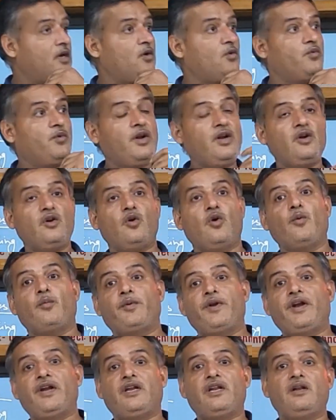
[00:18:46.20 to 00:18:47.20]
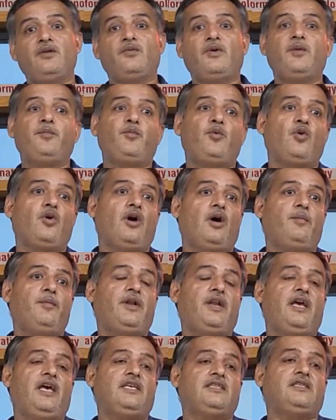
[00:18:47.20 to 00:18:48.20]
or one operator, one
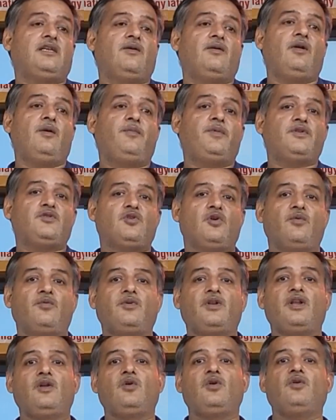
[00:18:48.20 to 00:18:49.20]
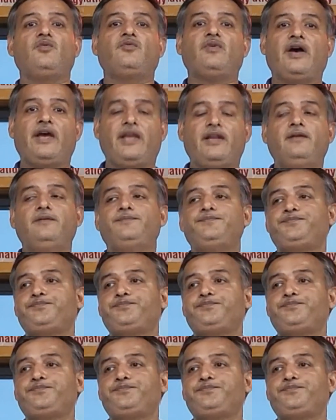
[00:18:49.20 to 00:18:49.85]
programmer has developed a software or a file